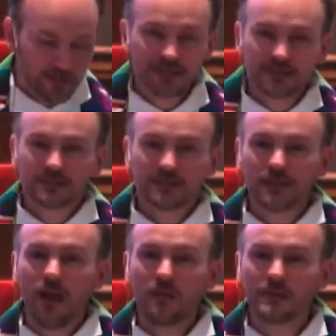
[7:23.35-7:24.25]
It's
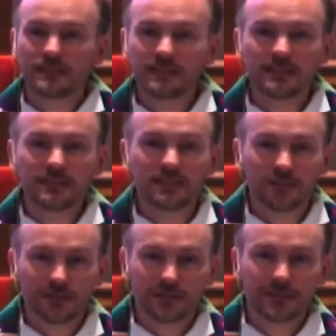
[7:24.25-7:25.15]

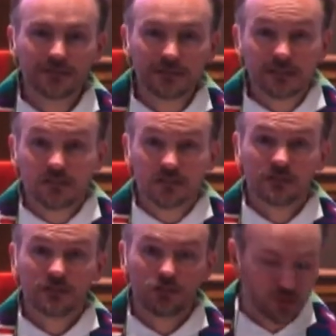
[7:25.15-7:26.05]
commonsensical, even
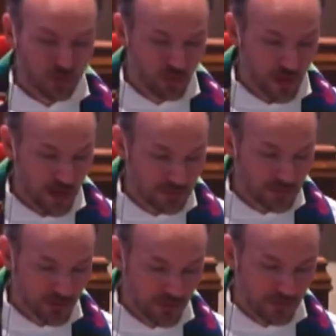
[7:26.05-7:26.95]
just to
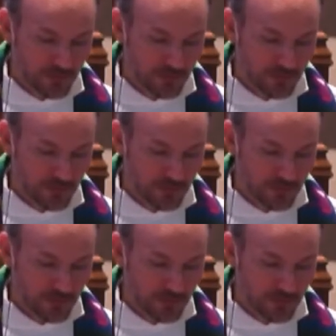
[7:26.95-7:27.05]
observe.